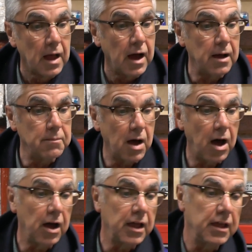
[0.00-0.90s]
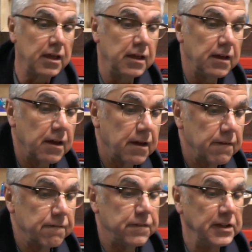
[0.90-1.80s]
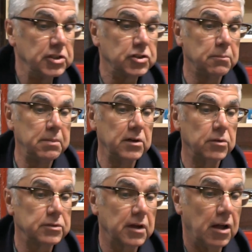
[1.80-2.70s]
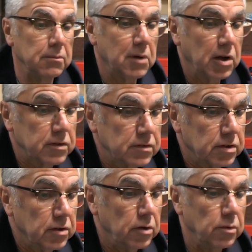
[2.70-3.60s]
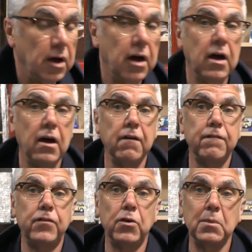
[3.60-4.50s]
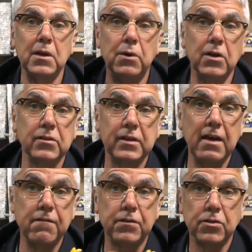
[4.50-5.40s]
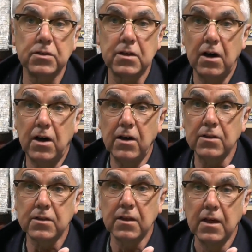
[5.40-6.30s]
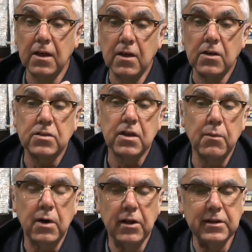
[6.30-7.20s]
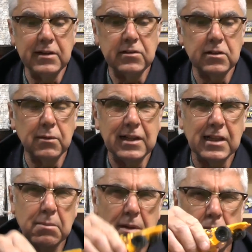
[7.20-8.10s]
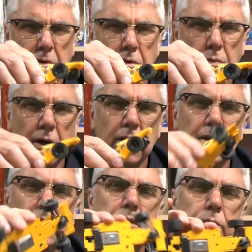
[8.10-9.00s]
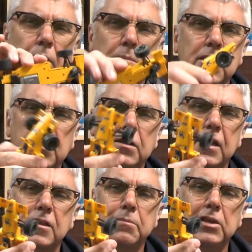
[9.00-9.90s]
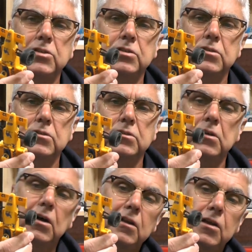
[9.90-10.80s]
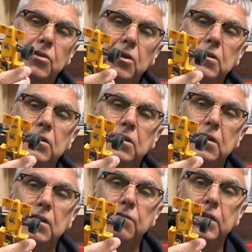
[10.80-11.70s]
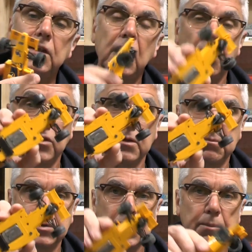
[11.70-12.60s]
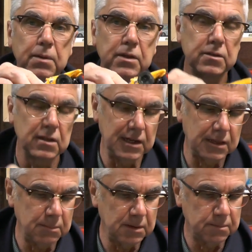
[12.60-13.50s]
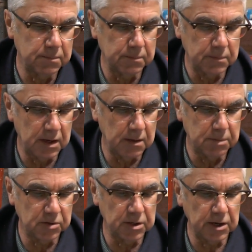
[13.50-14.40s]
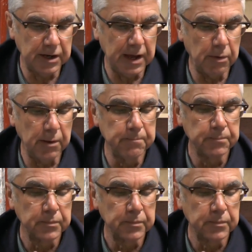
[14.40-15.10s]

I finished the build on my 2 Formula 1 downforce cars. So I need to do a little bit more work on this one, because as I mentioned earlier on in the video, the chip is a little bit buggered on that one.